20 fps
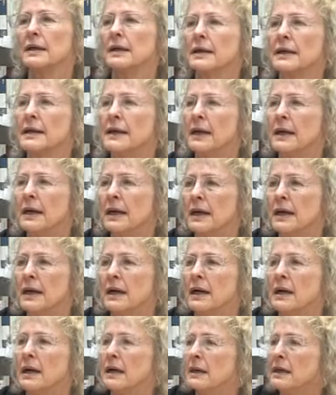I
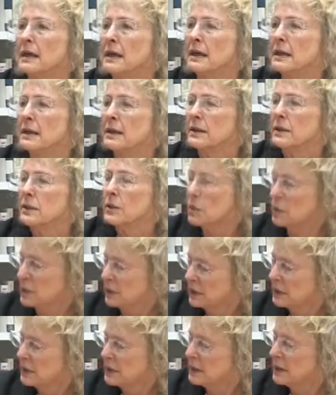got
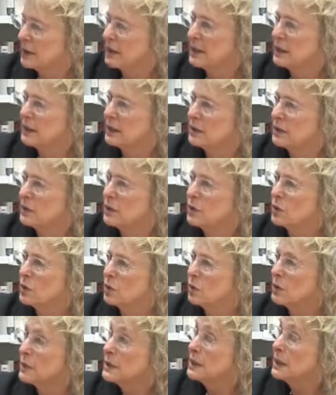annoyed and
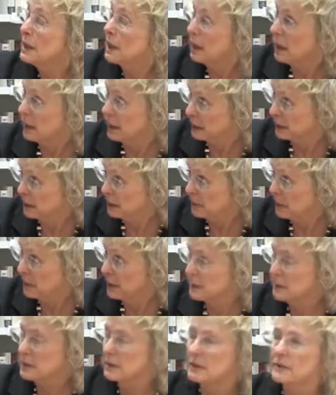was not as
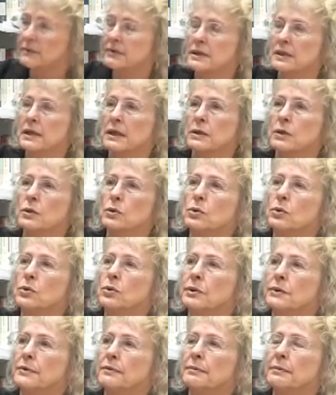positive as I
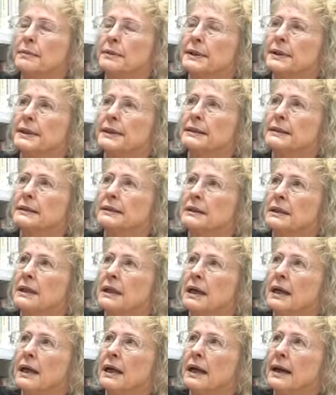could have been.
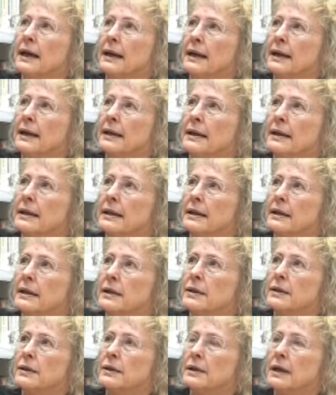
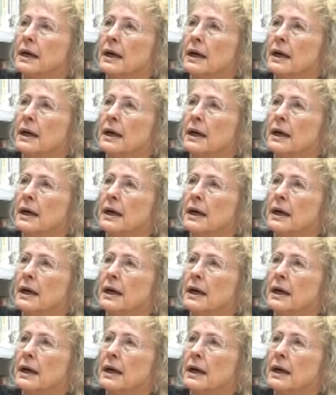And